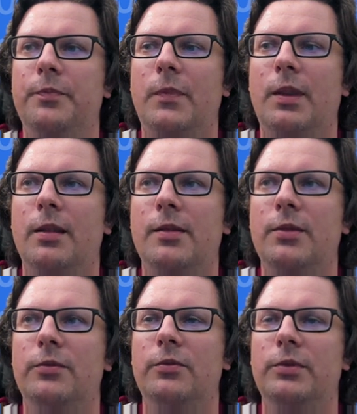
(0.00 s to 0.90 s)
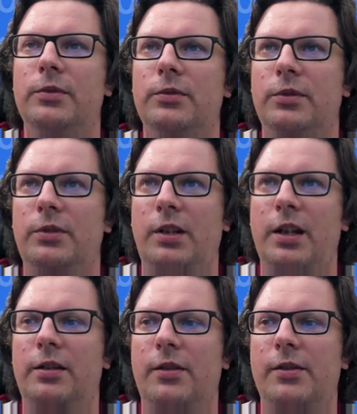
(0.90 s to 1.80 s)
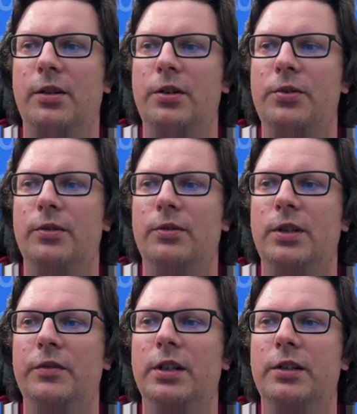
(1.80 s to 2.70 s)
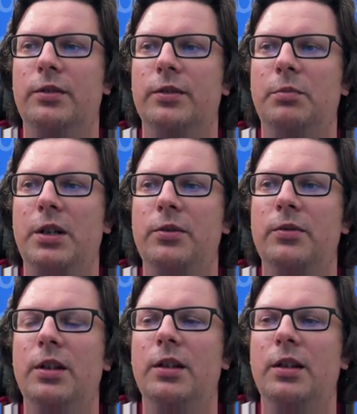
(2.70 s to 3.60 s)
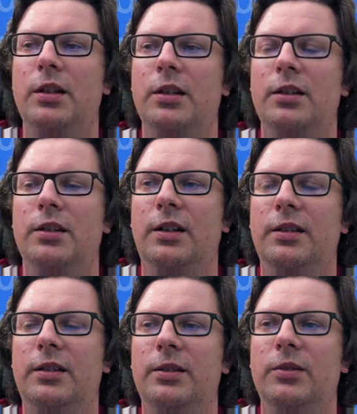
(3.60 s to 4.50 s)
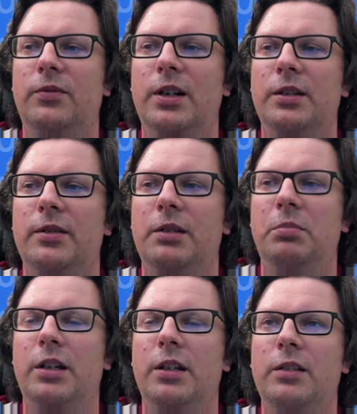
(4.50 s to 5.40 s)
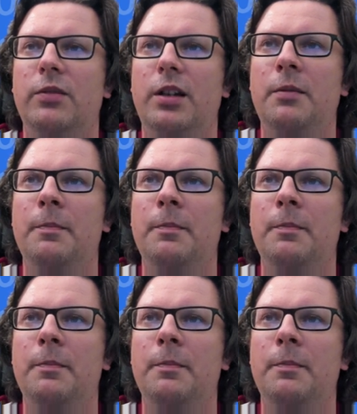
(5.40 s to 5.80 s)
So either search or navigate through the menu until you find the API gateway.